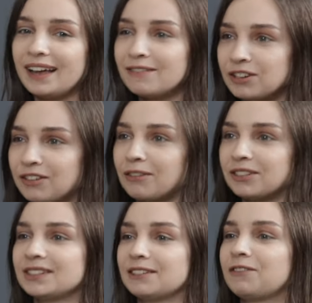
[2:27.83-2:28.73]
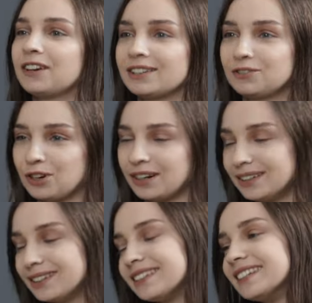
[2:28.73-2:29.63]
Every round is a fucking
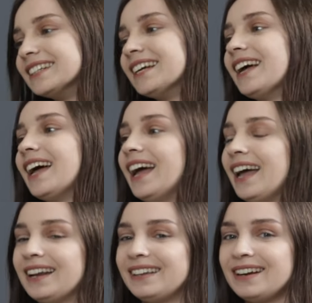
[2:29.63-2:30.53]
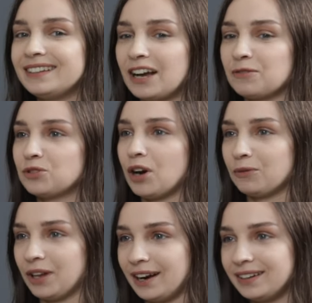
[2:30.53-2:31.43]
struggle. And then it comes
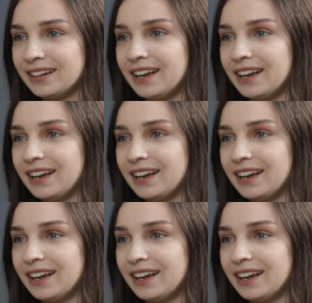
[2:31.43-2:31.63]
round nine.